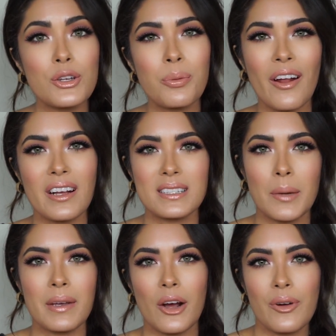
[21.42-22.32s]
new products
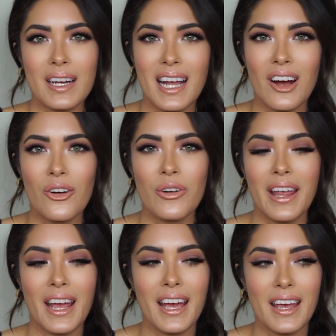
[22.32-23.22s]
coming out right
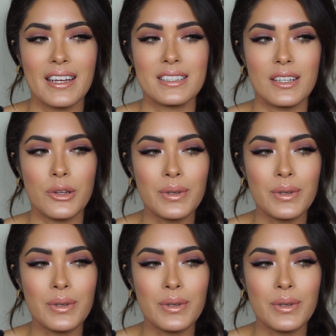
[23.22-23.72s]
now, and